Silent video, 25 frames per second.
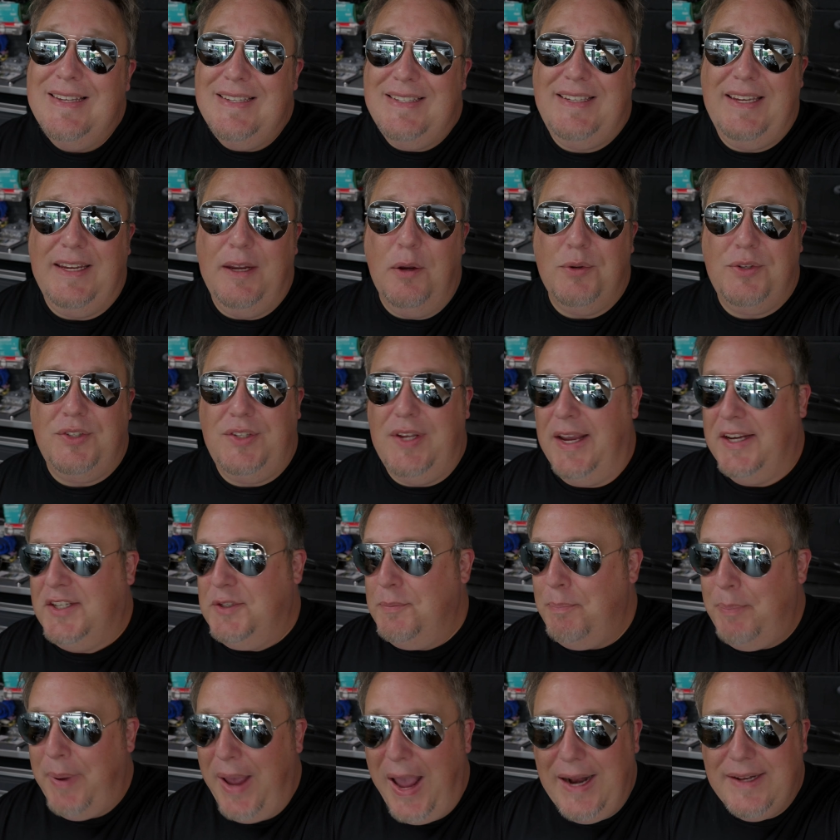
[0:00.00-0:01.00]

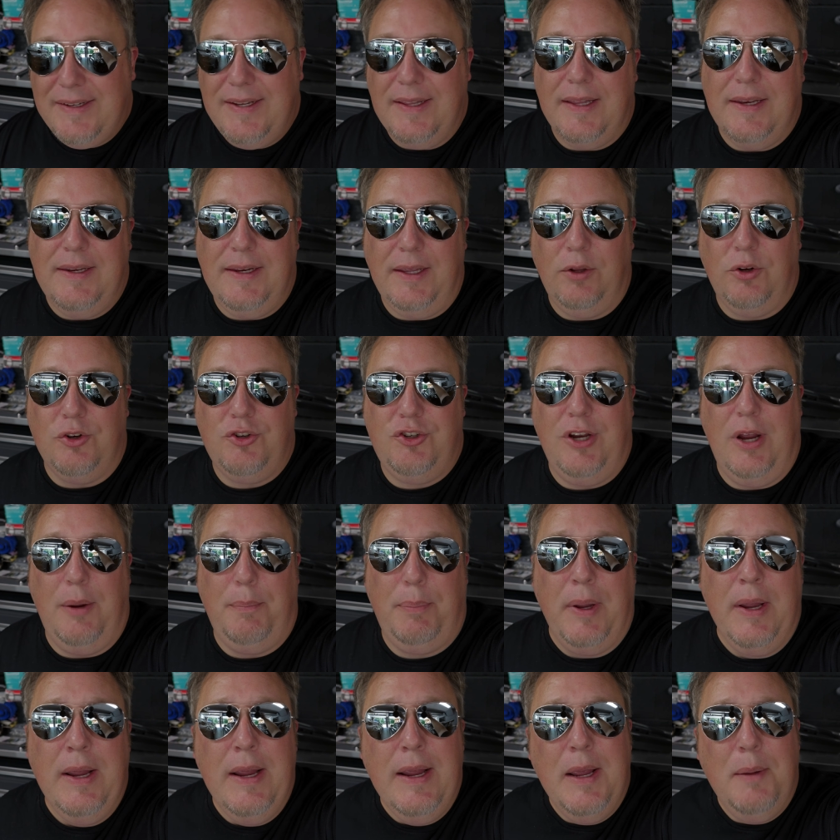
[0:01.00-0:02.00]
Z06 back to the
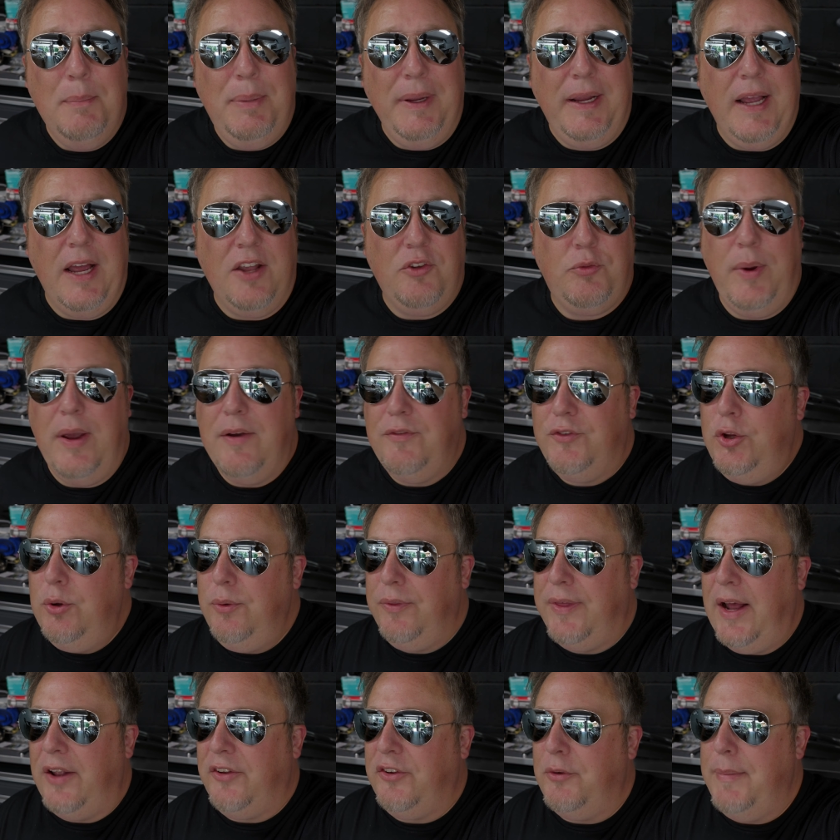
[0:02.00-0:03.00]
dealership because we have
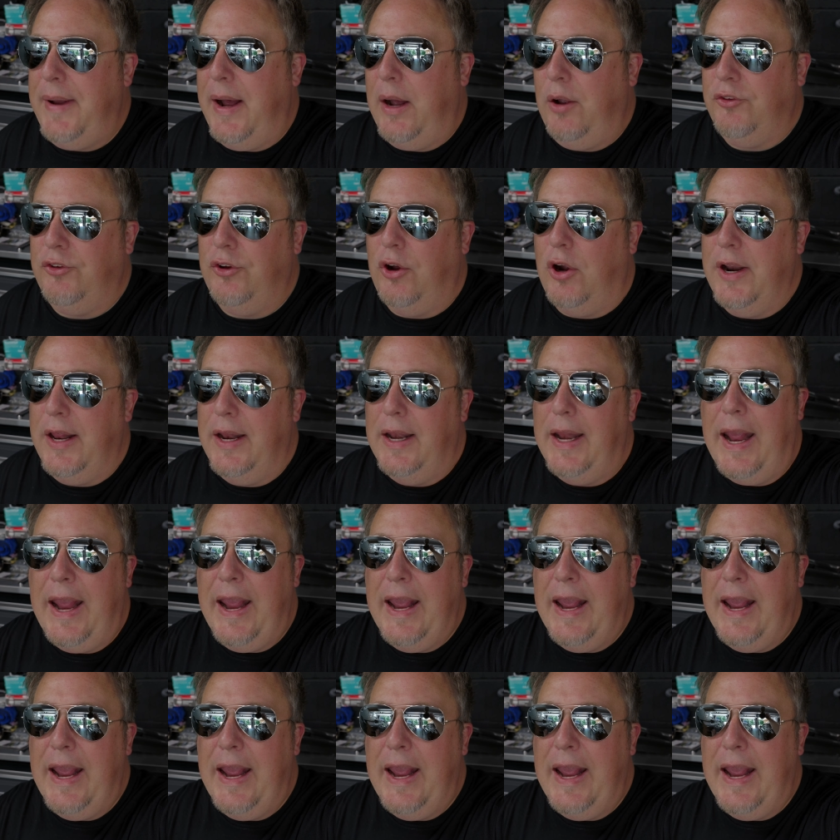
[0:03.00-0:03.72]
2,000 miles on it.